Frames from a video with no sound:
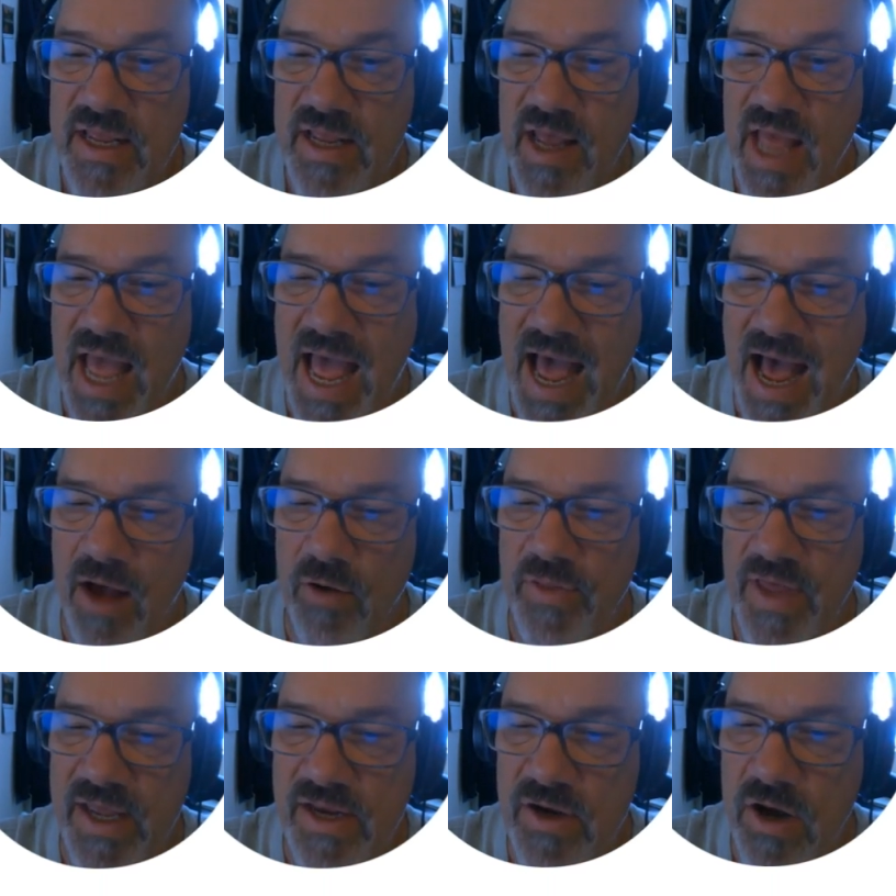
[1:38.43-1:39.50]
how
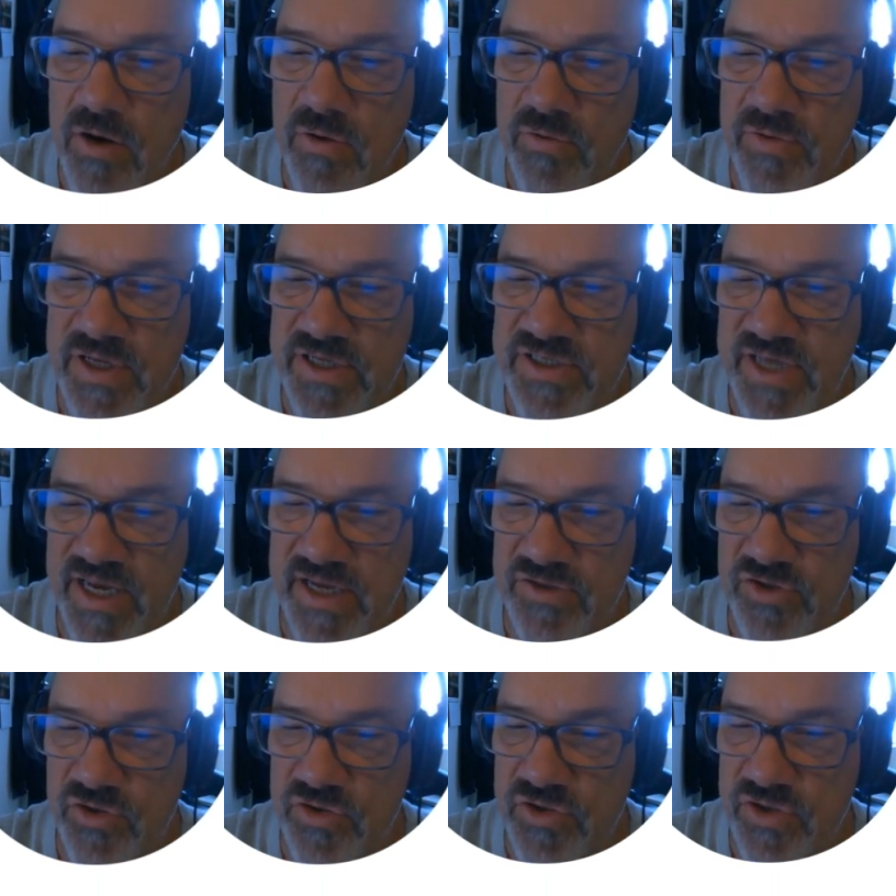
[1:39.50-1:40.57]
they know these
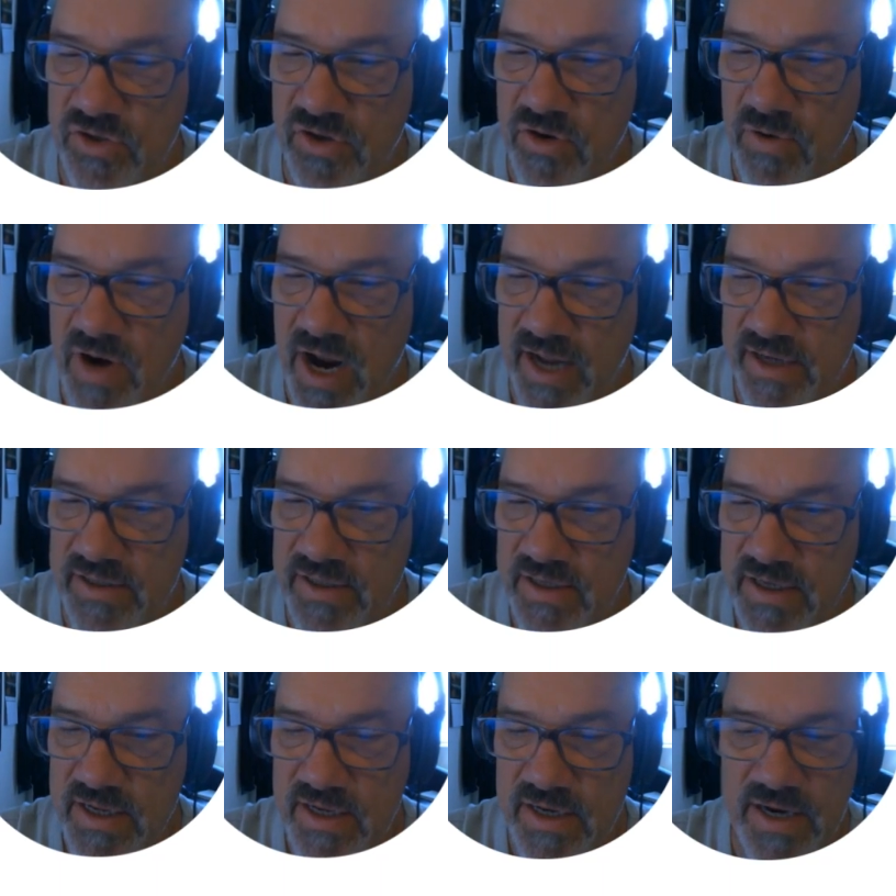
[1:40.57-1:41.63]
answers are correct.
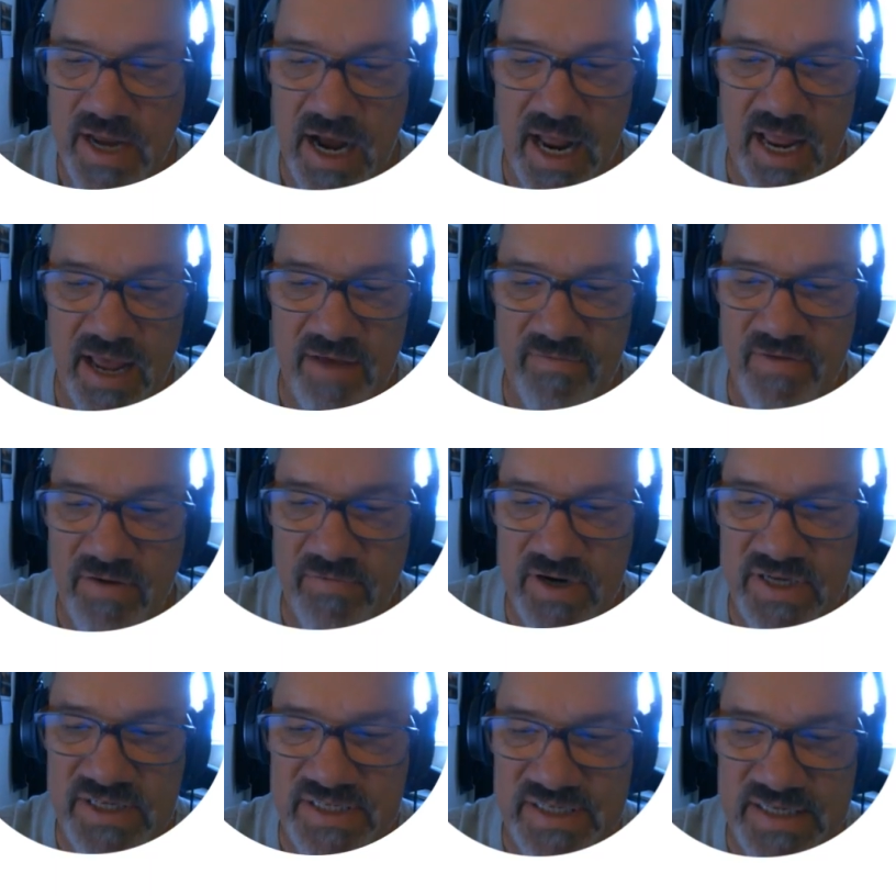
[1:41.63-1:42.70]
Now, I have every
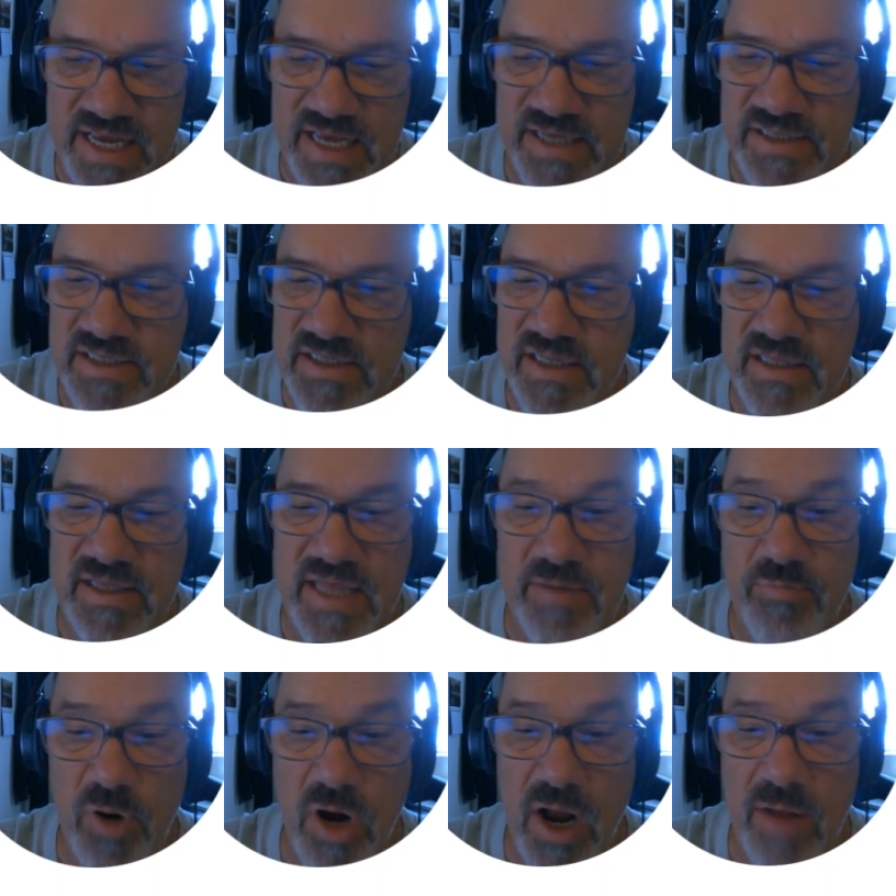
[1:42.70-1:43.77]
sense that they
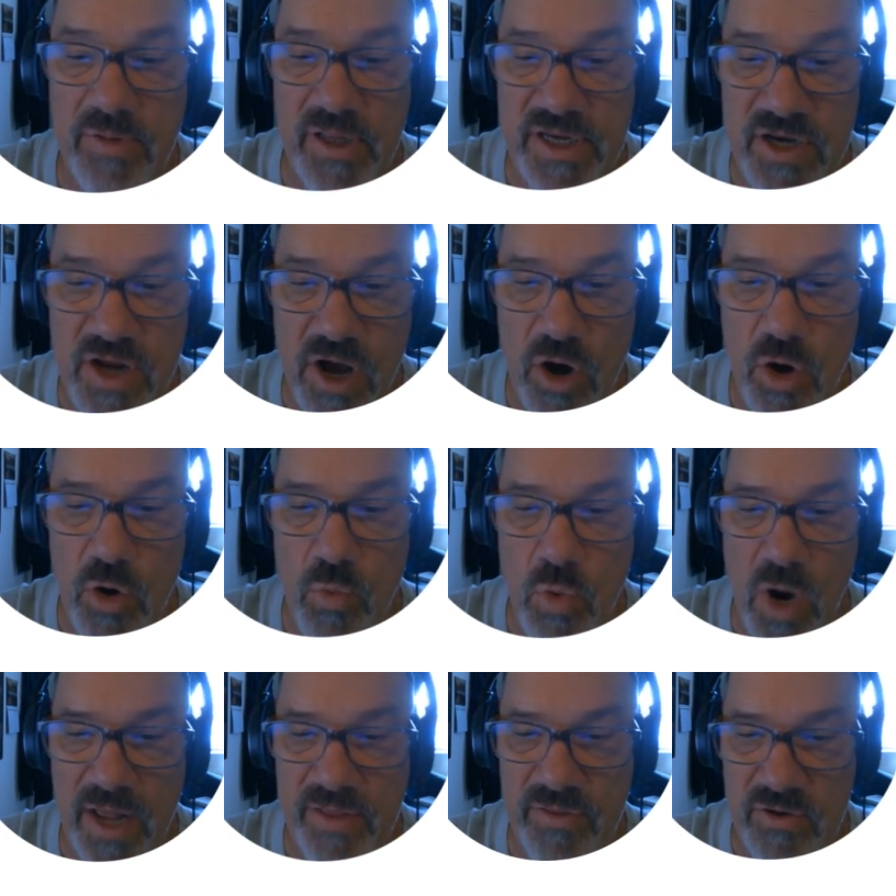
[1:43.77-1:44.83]
probably know
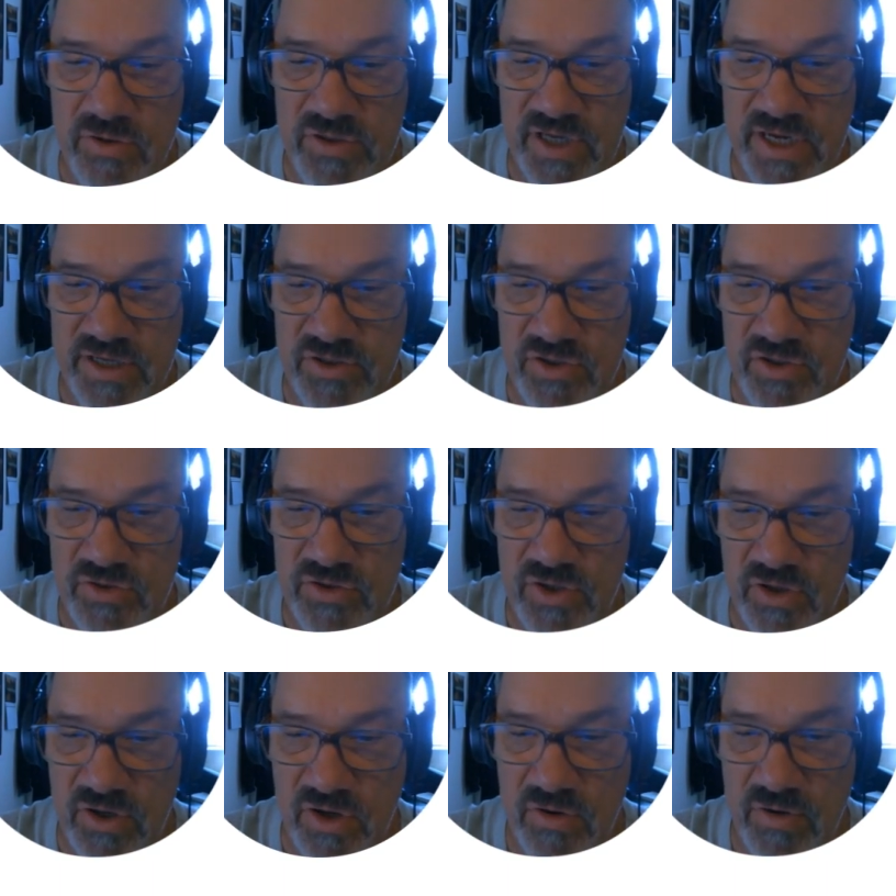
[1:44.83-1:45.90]
why those answers
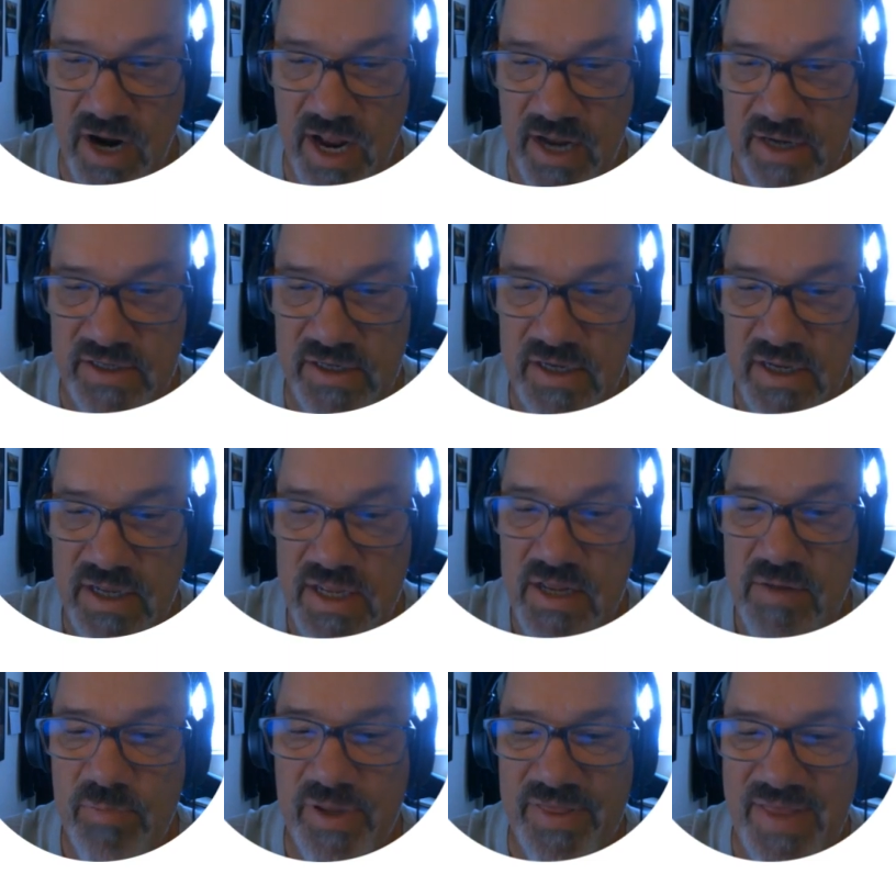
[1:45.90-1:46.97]
are correct,
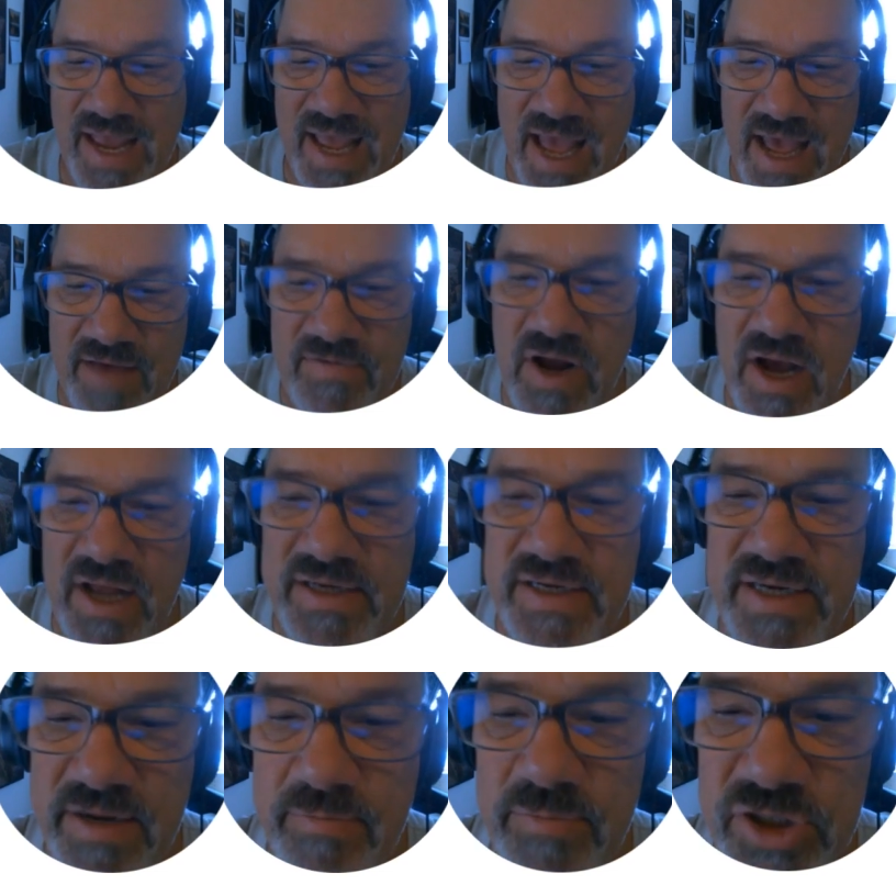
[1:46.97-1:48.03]
but they have not
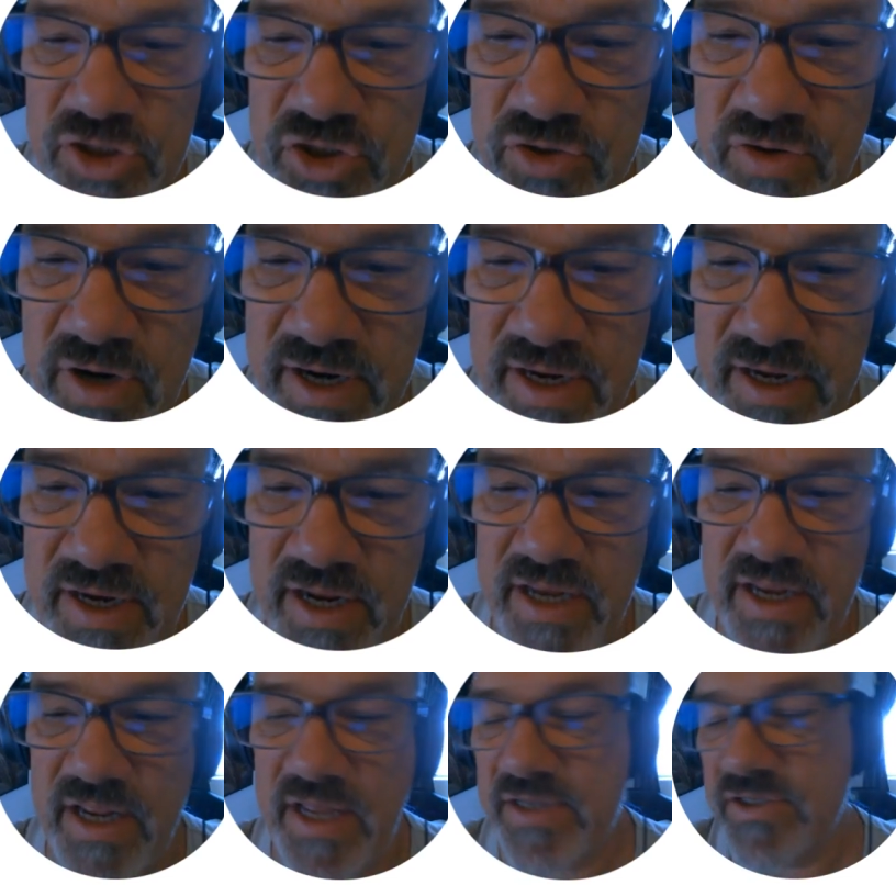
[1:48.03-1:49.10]
demonstrated it.
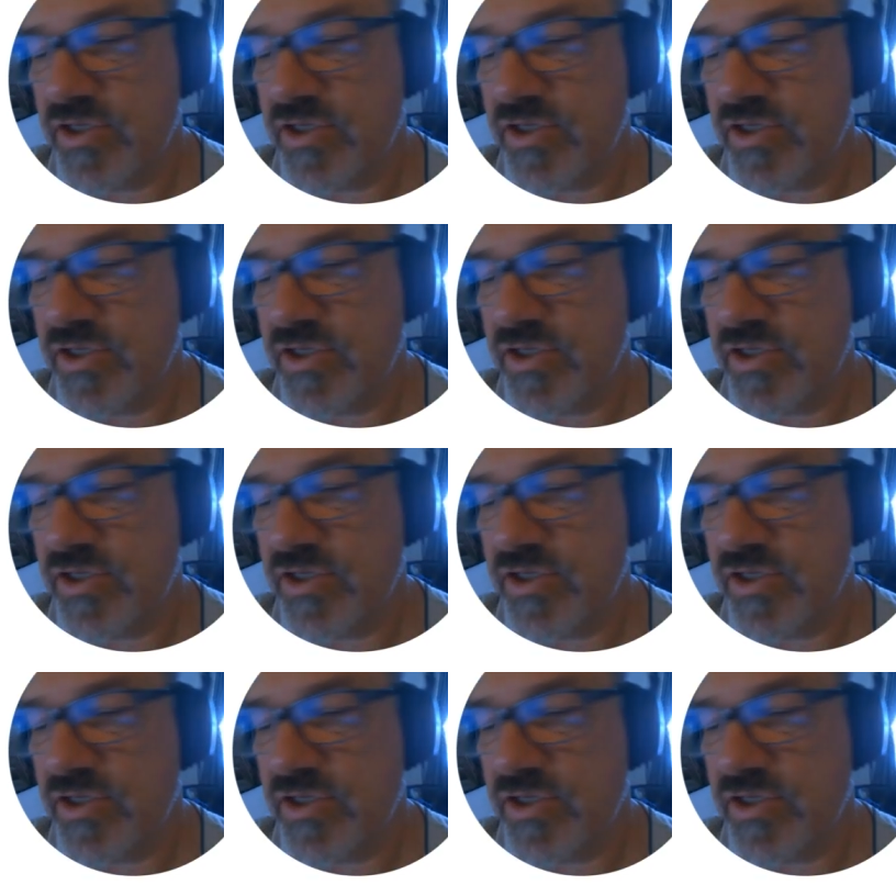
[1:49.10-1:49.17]
And